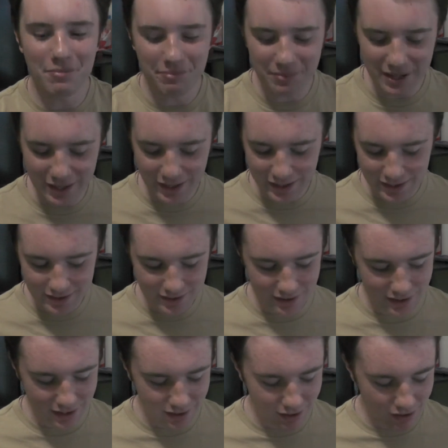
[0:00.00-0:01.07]
because
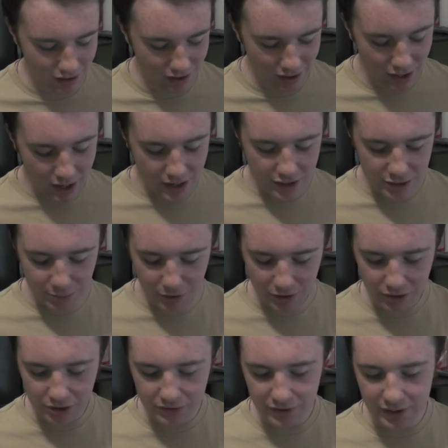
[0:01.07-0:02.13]
there are
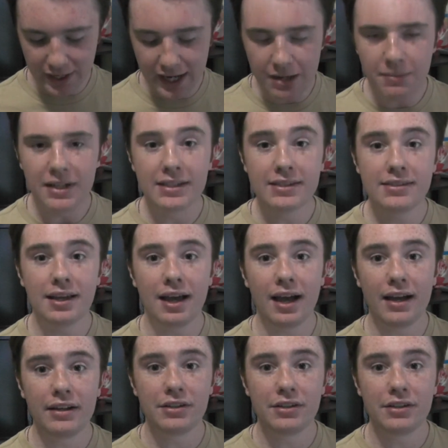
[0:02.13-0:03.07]
spoilers for the game inside.